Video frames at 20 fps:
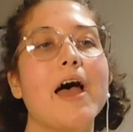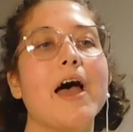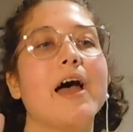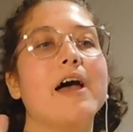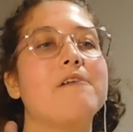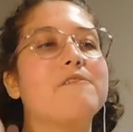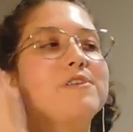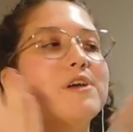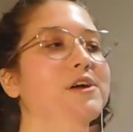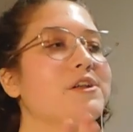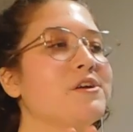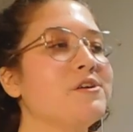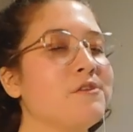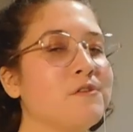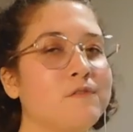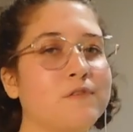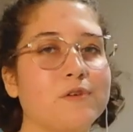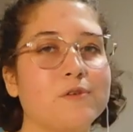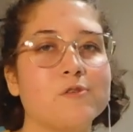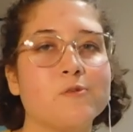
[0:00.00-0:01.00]
I've done
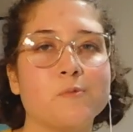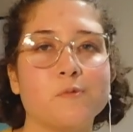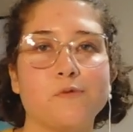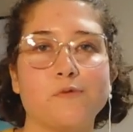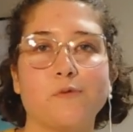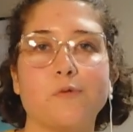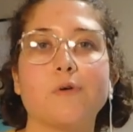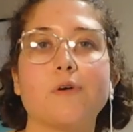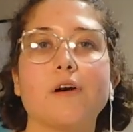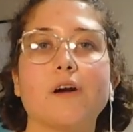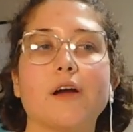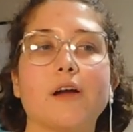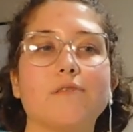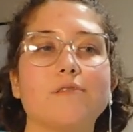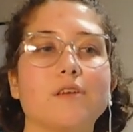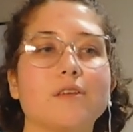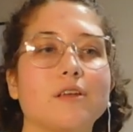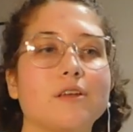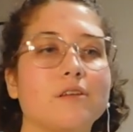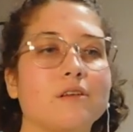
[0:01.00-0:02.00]
interviews before. I've
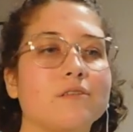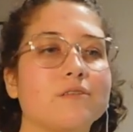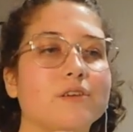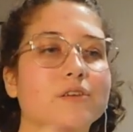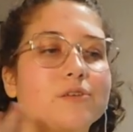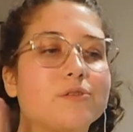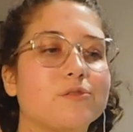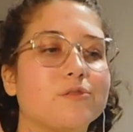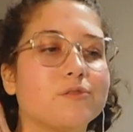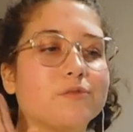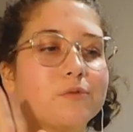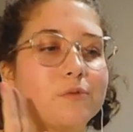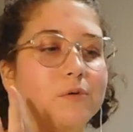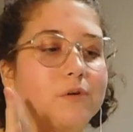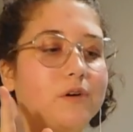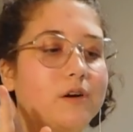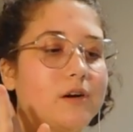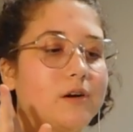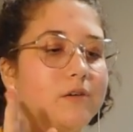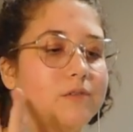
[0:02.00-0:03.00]
done interviews
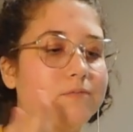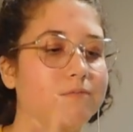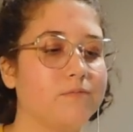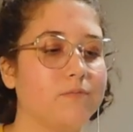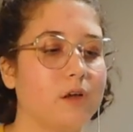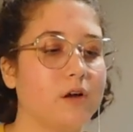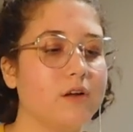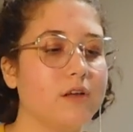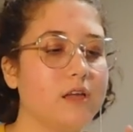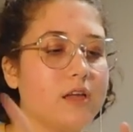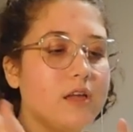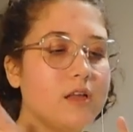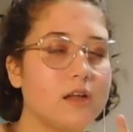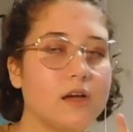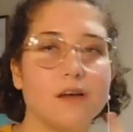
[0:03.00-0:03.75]
for Dunkin'.